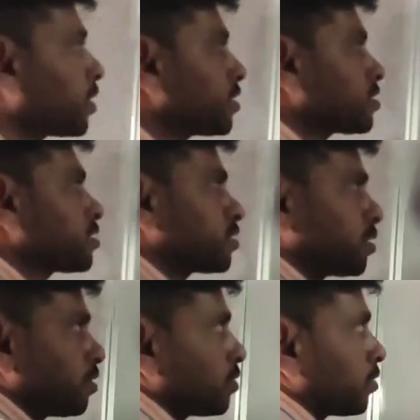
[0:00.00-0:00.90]
place
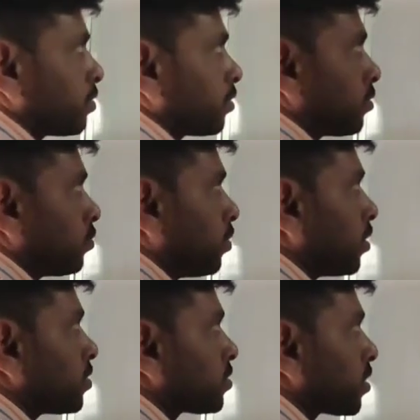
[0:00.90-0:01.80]
to
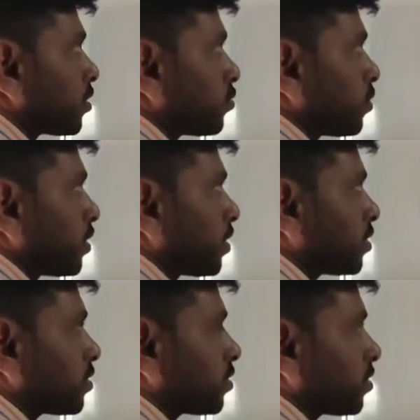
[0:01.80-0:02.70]

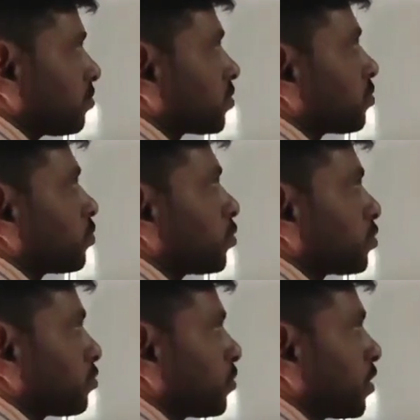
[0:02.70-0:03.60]
unsaturated system. Suppose